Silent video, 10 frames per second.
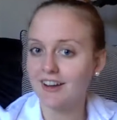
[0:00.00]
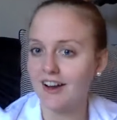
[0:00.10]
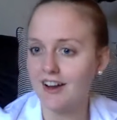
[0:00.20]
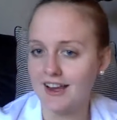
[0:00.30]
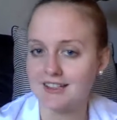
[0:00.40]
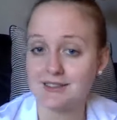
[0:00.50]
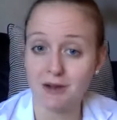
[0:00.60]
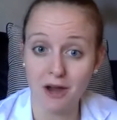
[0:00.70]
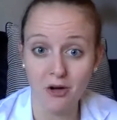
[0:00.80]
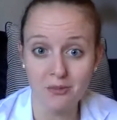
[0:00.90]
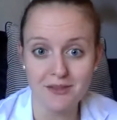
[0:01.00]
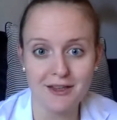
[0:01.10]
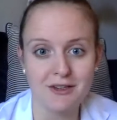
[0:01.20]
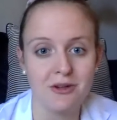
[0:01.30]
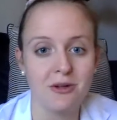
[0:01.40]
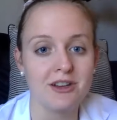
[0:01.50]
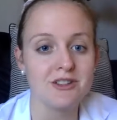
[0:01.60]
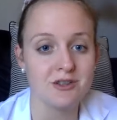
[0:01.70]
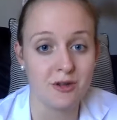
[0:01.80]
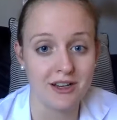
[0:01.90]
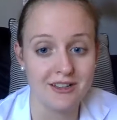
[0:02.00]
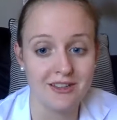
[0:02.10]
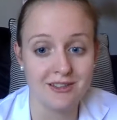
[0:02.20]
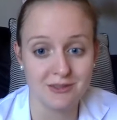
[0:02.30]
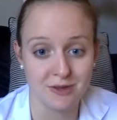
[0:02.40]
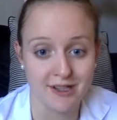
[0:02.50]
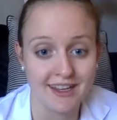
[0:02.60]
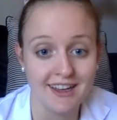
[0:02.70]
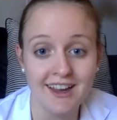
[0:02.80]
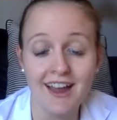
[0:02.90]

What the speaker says: All right, so I hope that you enjoyed the story.